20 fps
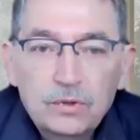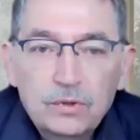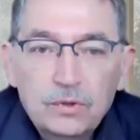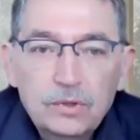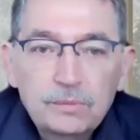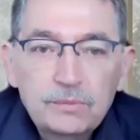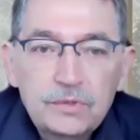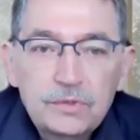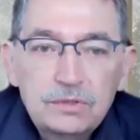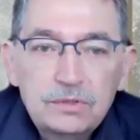
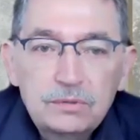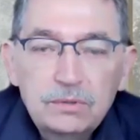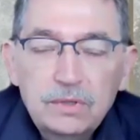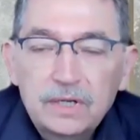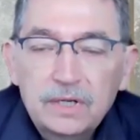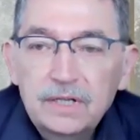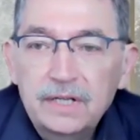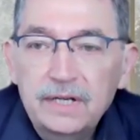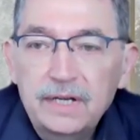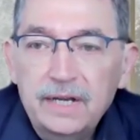forums, you
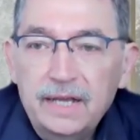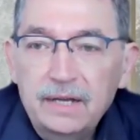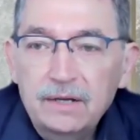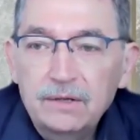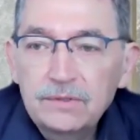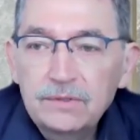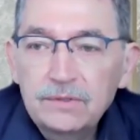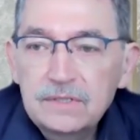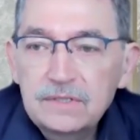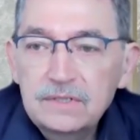are
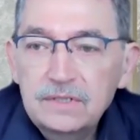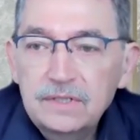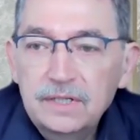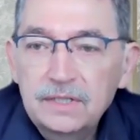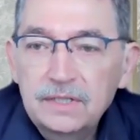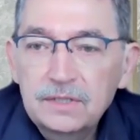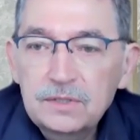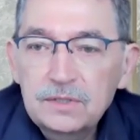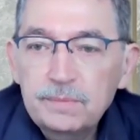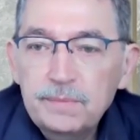announced
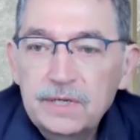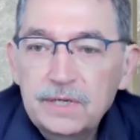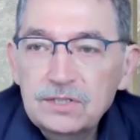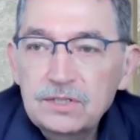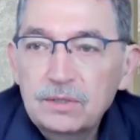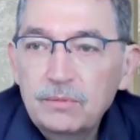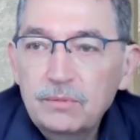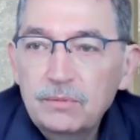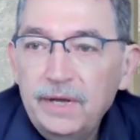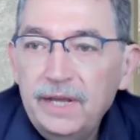in a
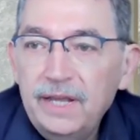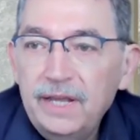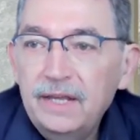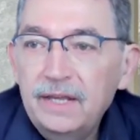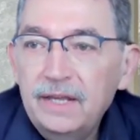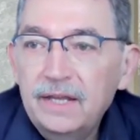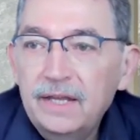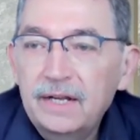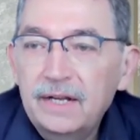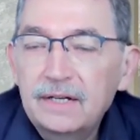special
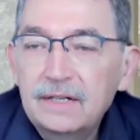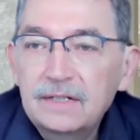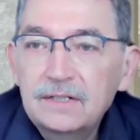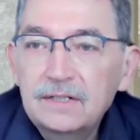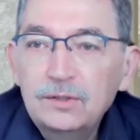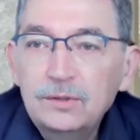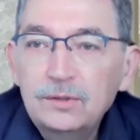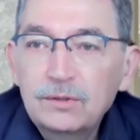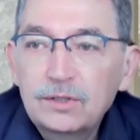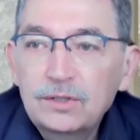way, and
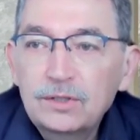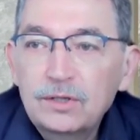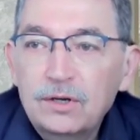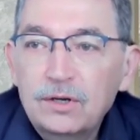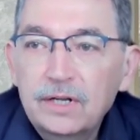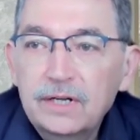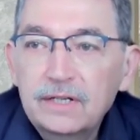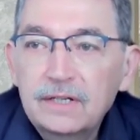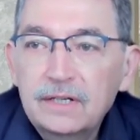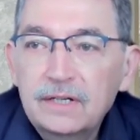your
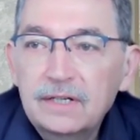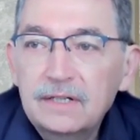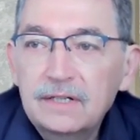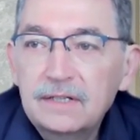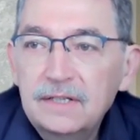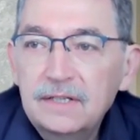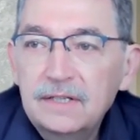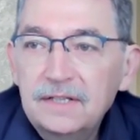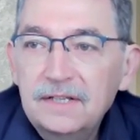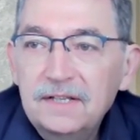
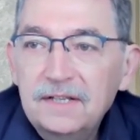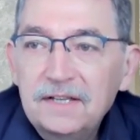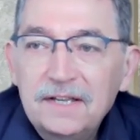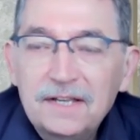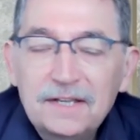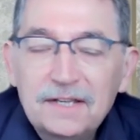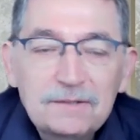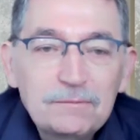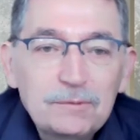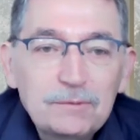daughter
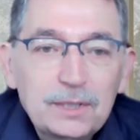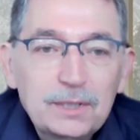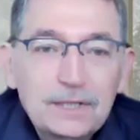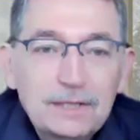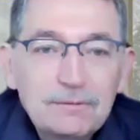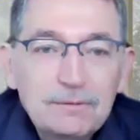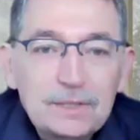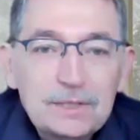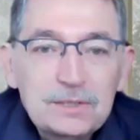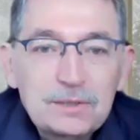will
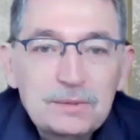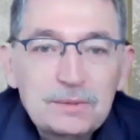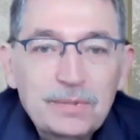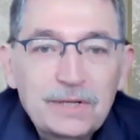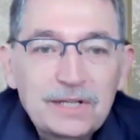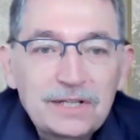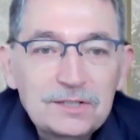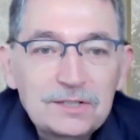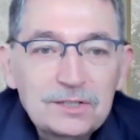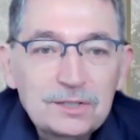give us the
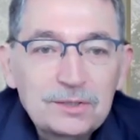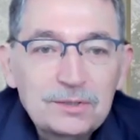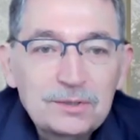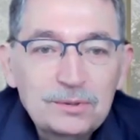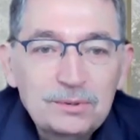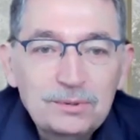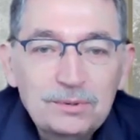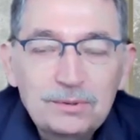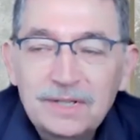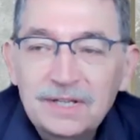pleasure
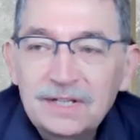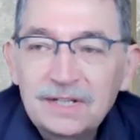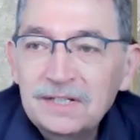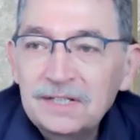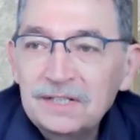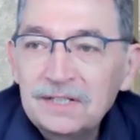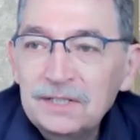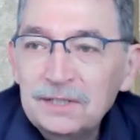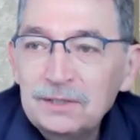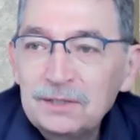to do
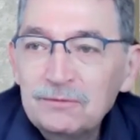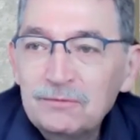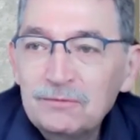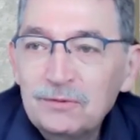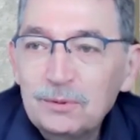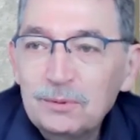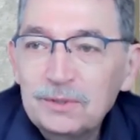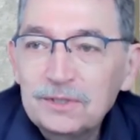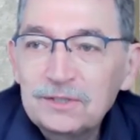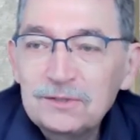that. And then the
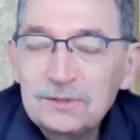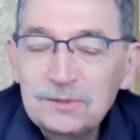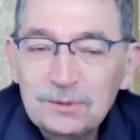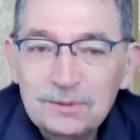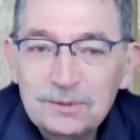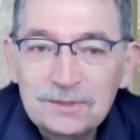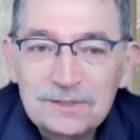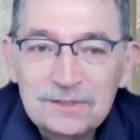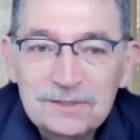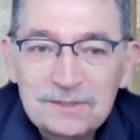floor is
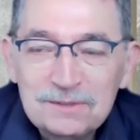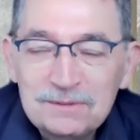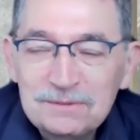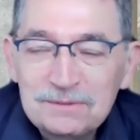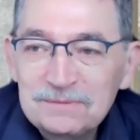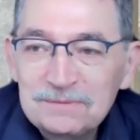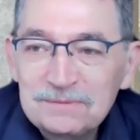yours.